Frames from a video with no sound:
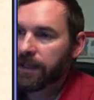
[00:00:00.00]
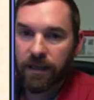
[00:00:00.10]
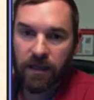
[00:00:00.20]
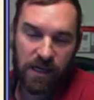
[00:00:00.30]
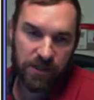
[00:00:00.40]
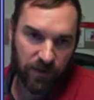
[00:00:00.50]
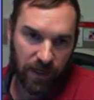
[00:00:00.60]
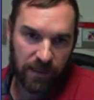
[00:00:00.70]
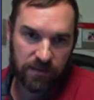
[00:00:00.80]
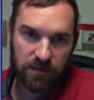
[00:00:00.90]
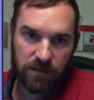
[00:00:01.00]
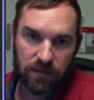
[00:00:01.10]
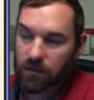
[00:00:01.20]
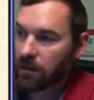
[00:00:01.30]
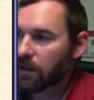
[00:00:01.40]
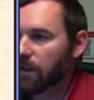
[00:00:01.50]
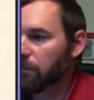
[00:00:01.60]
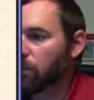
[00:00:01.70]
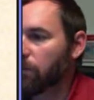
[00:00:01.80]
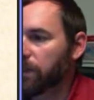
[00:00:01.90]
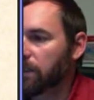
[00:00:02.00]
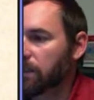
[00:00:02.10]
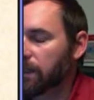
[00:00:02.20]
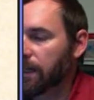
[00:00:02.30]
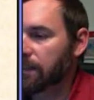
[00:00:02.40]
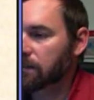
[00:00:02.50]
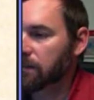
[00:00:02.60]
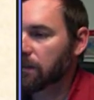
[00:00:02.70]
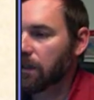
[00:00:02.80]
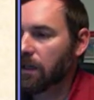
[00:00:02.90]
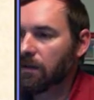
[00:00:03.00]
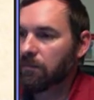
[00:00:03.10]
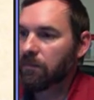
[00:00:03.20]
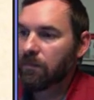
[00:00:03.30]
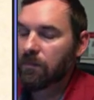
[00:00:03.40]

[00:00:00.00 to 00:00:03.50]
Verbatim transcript: In contrast, um, when we look at um,